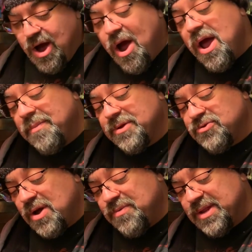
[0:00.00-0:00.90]
right, I'm gonna
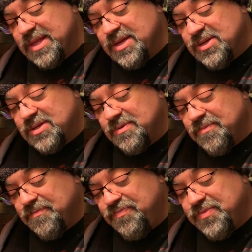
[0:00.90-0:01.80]
try one of these.
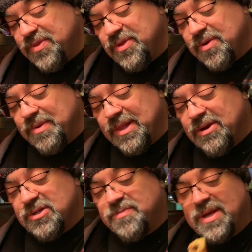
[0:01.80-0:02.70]
They're a
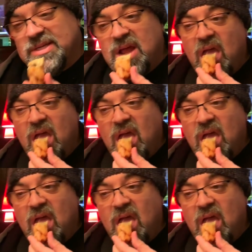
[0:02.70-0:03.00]
little spicy.